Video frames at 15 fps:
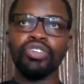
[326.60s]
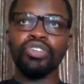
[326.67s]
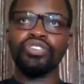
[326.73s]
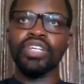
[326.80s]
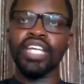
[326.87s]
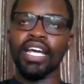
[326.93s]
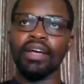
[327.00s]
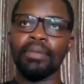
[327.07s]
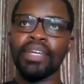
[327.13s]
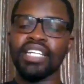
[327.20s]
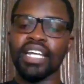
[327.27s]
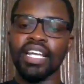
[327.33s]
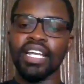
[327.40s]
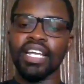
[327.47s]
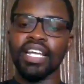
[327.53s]
basic
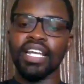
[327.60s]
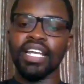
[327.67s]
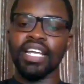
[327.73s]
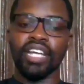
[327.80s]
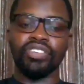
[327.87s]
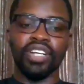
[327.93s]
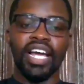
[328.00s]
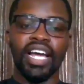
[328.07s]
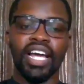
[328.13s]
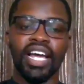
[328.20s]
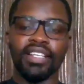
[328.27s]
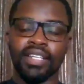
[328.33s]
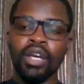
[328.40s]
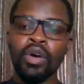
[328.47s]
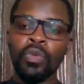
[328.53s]
electronics. That's, we
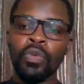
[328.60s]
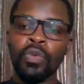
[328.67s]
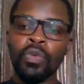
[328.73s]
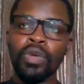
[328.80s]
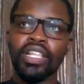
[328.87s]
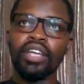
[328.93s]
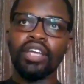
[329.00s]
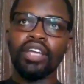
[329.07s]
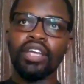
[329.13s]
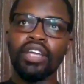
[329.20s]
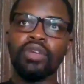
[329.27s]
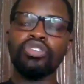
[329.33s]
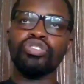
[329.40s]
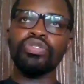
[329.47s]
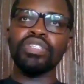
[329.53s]
take you through some of
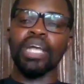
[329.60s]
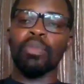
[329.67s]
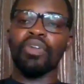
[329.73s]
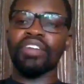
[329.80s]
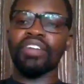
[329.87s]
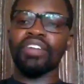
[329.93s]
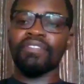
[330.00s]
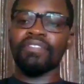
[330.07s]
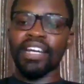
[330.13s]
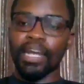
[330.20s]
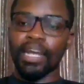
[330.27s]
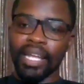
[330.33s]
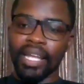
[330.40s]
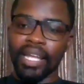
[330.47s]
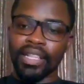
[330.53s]
the fundamentals
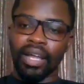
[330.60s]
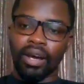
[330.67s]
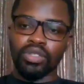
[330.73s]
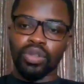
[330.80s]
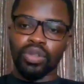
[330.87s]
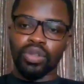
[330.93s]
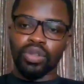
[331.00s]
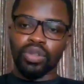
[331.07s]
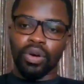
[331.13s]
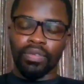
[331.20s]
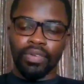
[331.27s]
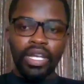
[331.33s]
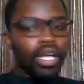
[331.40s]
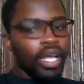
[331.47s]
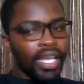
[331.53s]
of
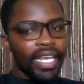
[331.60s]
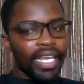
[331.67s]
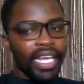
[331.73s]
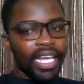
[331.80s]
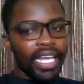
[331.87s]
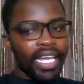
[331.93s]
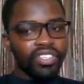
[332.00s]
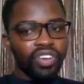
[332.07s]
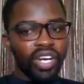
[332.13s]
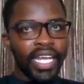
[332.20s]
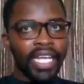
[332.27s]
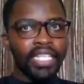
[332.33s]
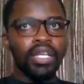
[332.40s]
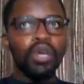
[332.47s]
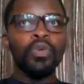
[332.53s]
electronics. We
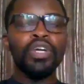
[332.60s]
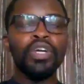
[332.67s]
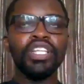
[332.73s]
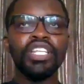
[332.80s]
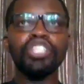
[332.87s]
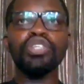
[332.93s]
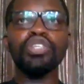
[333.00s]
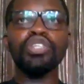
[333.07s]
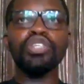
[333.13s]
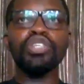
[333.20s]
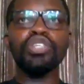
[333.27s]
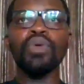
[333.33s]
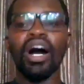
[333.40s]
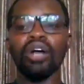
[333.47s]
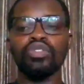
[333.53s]
teach you how to do
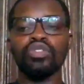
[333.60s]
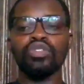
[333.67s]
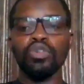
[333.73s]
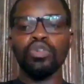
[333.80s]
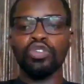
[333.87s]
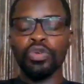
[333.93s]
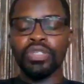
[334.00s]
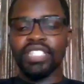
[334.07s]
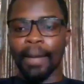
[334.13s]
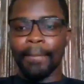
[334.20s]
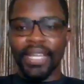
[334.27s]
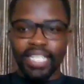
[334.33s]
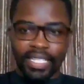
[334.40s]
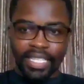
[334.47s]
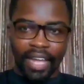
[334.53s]
some basic stuff.
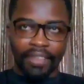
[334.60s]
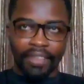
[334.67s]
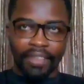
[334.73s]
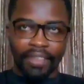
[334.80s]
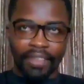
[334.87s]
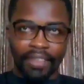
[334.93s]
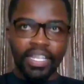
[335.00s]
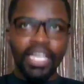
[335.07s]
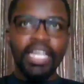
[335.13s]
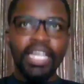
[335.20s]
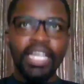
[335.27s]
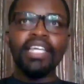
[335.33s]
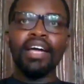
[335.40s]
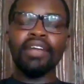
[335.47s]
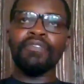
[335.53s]
Then from the
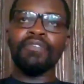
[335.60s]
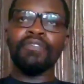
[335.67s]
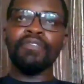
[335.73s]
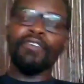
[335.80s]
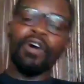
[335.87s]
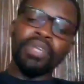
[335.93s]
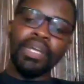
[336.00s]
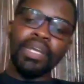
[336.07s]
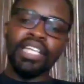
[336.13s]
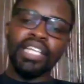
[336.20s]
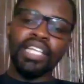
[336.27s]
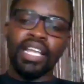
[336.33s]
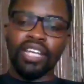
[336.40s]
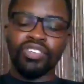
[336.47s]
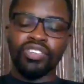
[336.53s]
basic electronics,
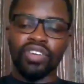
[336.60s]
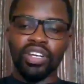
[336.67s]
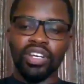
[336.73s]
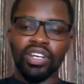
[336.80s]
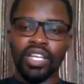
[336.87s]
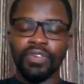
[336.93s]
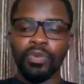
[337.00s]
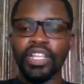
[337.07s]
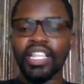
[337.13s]
we take you to the